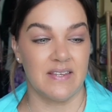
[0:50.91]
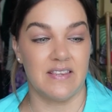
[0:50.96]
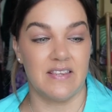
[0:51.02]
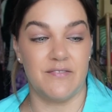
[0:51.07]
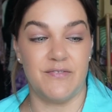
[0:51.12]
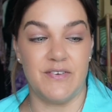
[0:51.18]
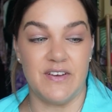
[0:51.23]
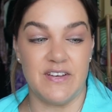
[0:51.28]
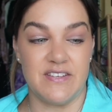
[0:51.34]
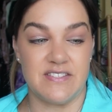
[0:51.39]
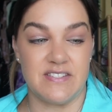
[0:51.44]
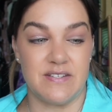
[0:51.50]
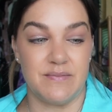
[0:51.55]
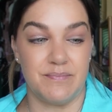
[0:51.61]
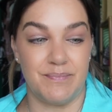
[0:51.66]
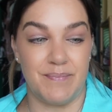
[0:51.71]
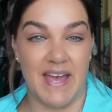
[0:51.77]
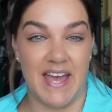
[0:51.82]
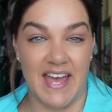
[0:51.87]
The
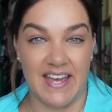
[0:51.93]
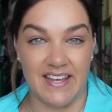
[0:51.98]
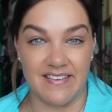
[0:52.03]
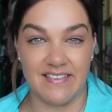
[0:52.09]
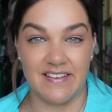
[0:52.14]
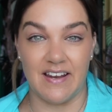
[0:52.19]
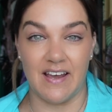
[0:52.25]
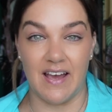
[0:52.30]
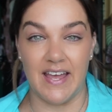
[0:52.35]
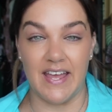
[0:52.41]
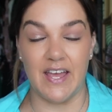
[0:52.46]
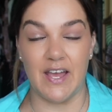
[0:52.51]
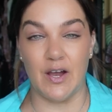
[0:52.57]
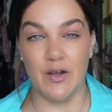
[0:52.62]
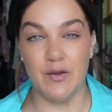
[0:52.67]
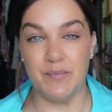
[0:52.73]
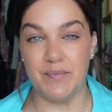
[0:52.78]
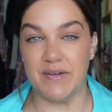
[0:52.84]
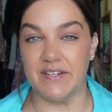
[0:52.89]
first bag that I
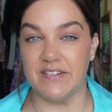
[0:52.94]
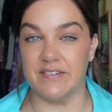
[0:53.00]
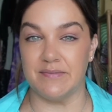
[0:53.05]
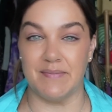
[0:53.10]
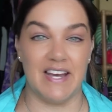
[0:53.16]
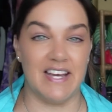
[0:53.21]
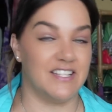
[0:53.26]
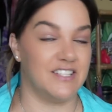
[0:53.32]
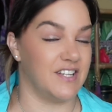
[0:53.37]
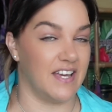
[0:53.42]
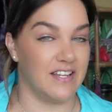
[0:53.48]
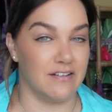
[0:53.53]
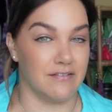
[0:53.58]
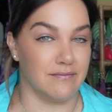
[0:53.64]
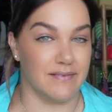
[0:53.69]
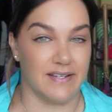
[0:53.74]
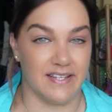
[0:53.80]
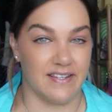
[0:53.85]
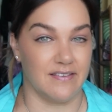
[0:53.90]
opened my
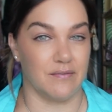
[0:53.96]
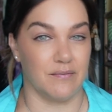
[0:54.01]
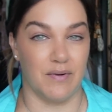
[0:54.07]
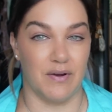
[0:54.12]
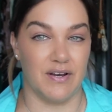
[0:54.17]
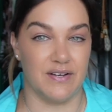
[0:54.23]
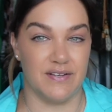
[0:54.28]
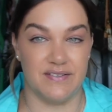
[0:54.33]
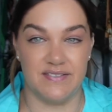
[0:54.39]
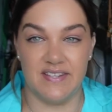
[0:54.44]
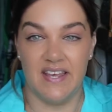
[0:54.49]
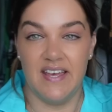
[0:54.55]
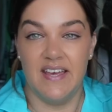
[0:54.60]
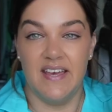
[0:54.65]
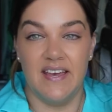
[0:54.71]
channel with was